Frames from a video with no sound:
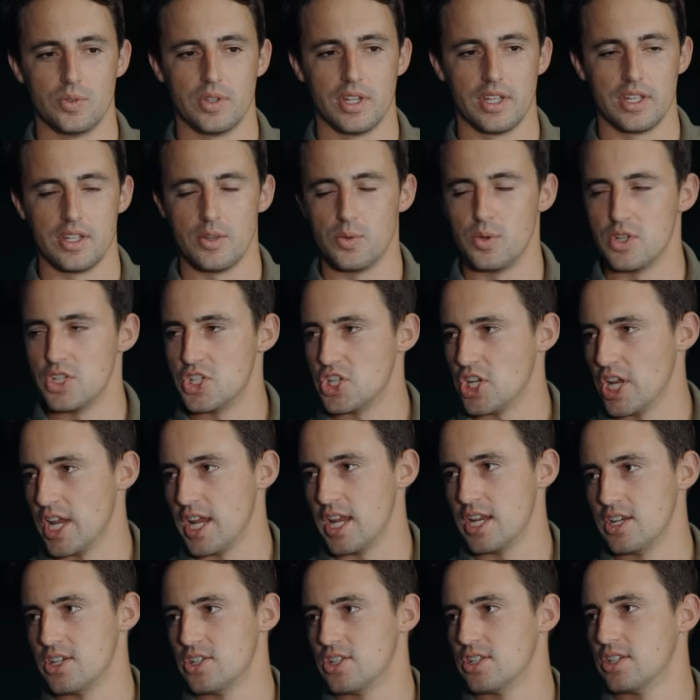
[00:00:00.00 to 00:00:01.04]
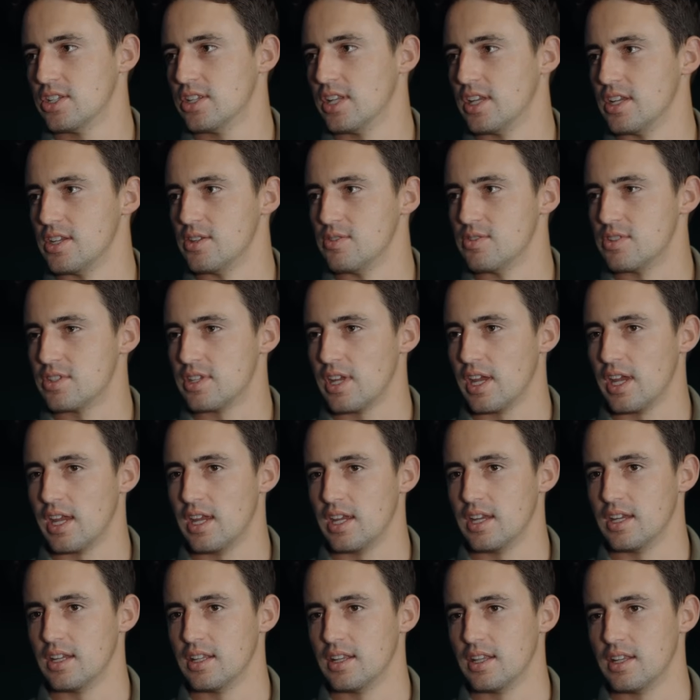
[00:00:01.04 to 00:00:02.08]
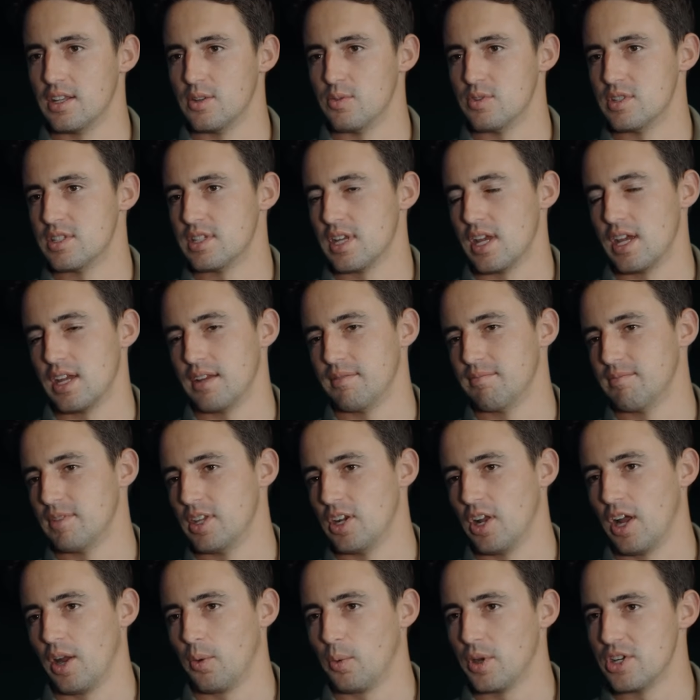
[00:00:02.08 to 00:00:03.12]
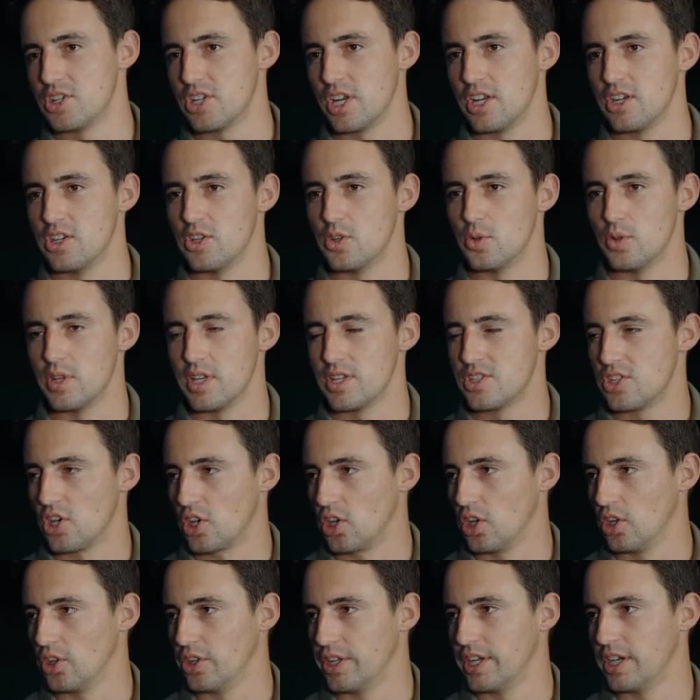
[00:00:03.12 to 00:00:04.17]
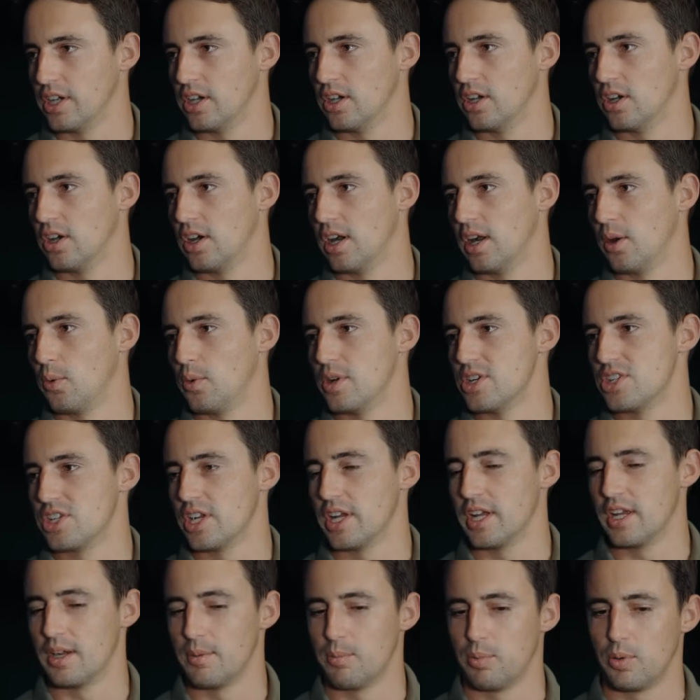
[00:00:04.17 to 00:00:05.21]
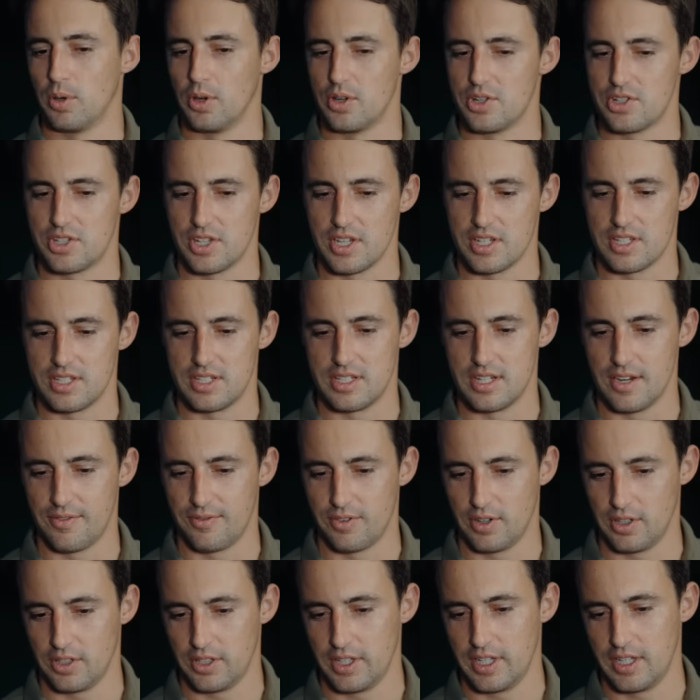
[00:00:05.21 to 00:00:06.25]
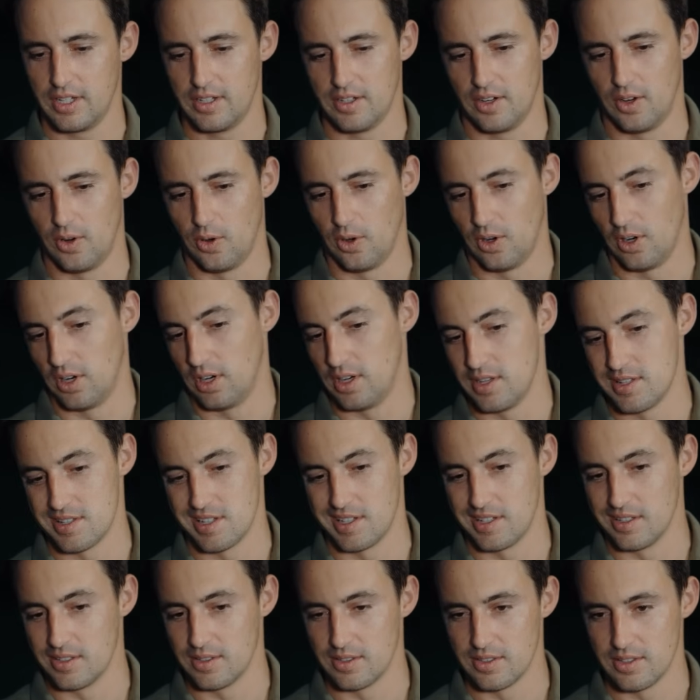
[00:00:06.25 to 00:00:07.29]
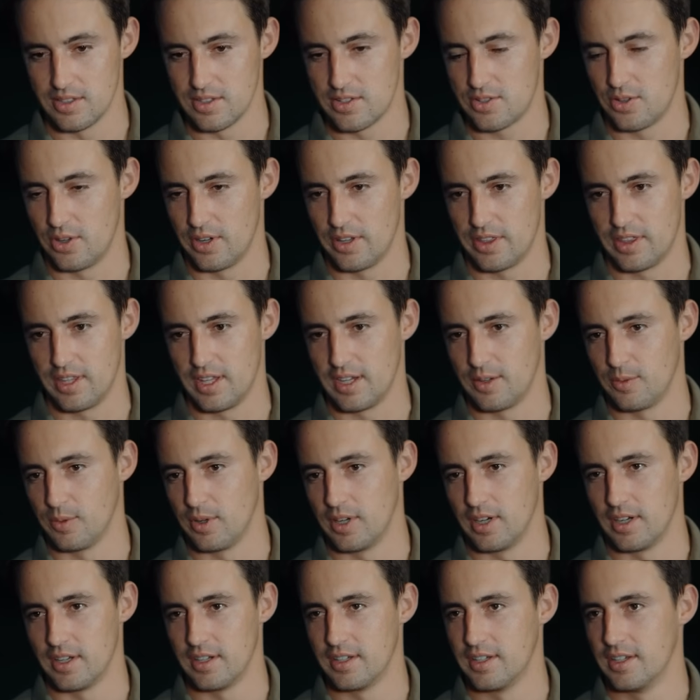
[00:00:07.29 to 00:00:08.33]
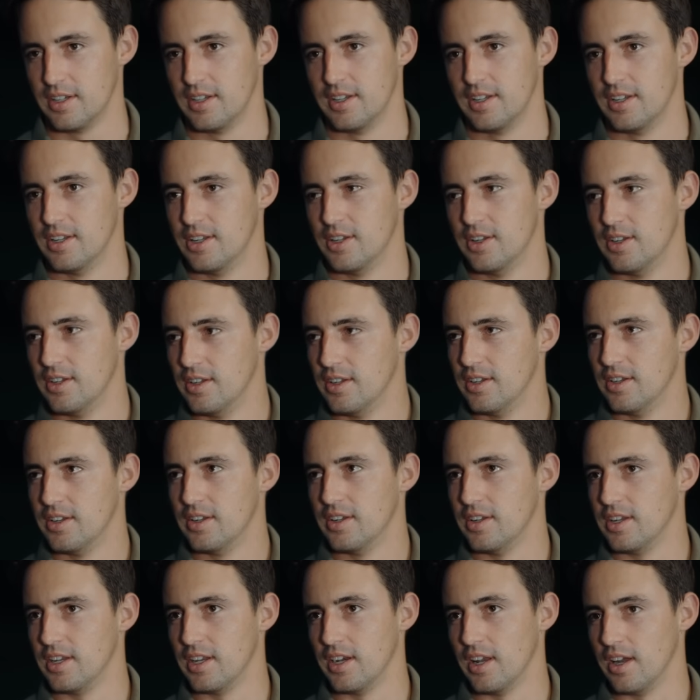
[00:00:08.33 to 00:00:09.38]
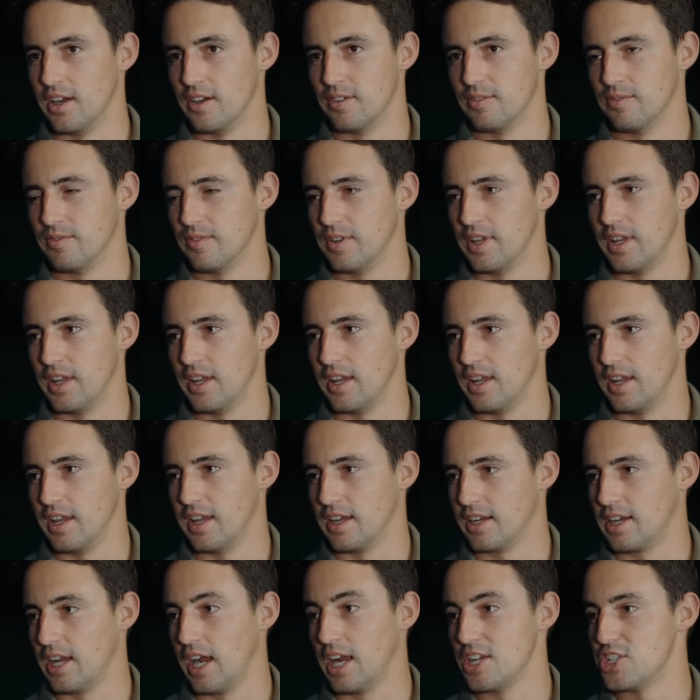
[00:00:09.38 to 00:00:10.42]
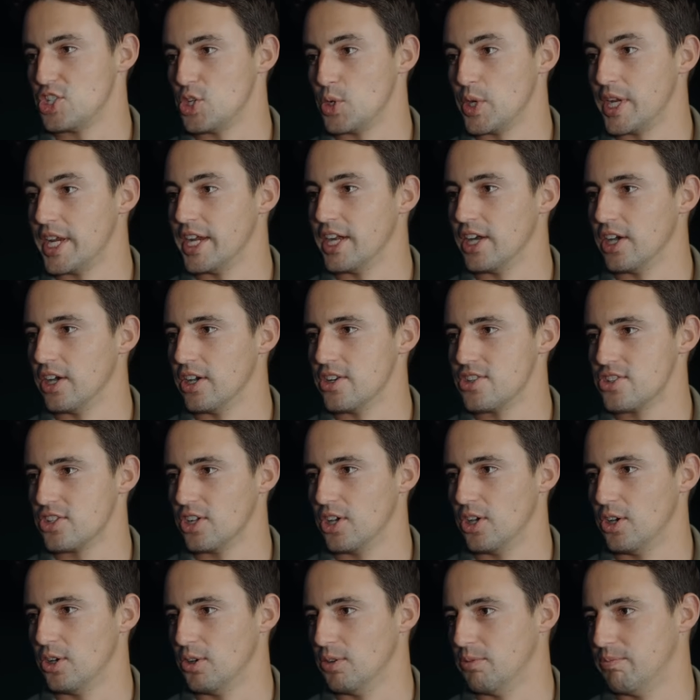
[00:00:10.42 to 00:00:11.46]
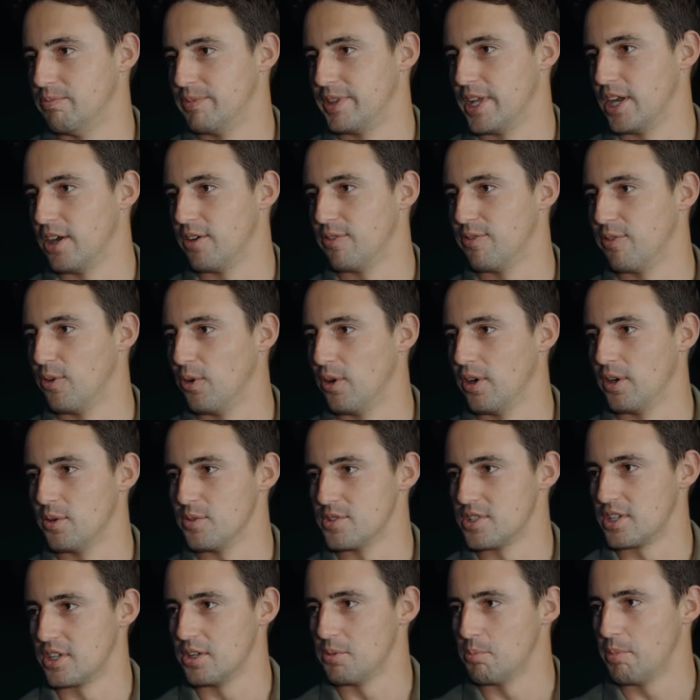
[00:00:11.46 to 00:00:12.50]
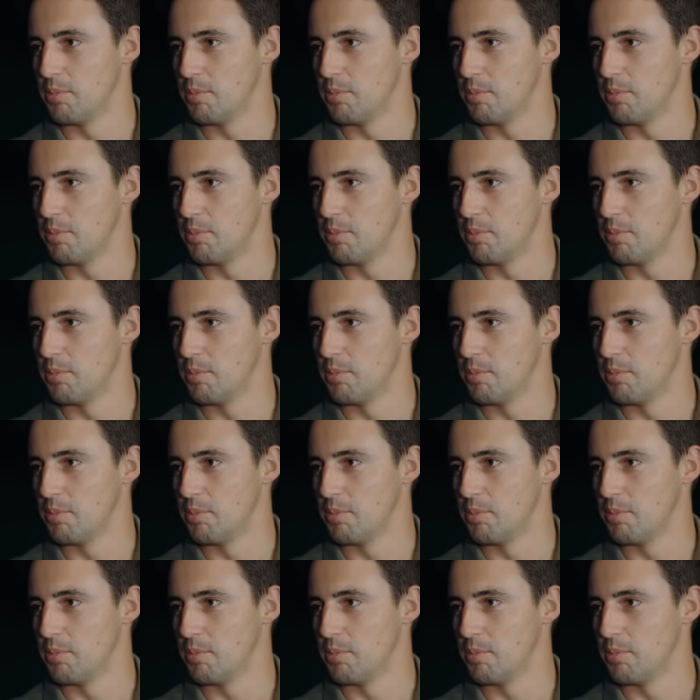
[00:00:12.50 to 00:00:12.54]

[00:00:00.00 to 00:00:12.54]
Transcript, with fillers: that you would change that you say that you would say, you know, I wish I knew this earlier, or I wish I had approached this differently, or is it the sort of thing where you know, it, it got you here. So therefore, it was a good